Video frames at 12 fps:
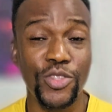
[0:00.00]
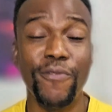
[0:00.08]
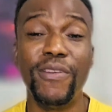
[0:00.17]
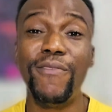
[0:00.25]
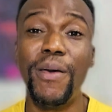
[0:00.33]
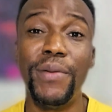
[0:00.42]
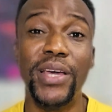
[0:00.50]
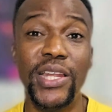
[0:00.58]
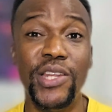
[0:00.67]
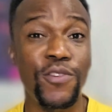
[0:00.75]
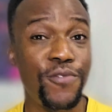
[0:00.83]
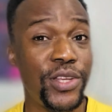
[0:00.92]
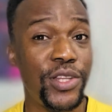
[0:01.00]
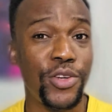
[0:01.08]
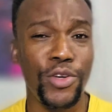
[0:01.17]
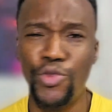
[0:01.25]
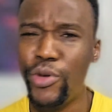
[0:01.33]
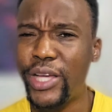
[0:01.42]
So whenever I make a new video,
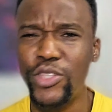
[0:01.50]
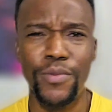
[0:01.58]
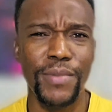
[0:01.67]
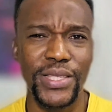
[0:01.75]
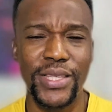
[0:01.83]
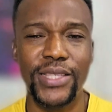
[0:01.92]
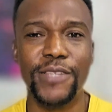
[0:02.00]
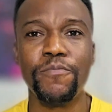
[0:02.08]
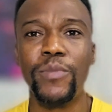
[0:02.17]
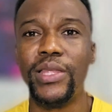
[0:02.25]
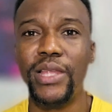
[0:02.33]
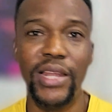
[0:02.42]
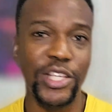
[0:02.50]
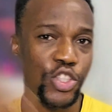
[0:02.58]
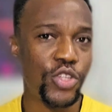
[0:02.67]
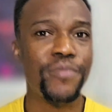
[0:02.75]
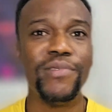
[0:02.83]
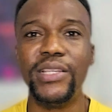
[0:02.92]
you don't get to miss it. Now let's
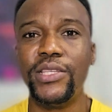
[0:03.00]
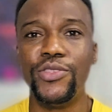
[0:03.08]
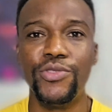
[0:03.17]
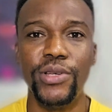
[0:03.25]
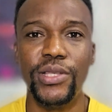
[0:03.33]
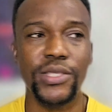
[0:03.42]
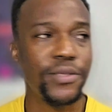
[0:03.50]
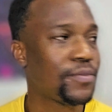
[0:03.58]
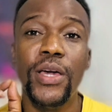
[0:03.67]
jump right into it.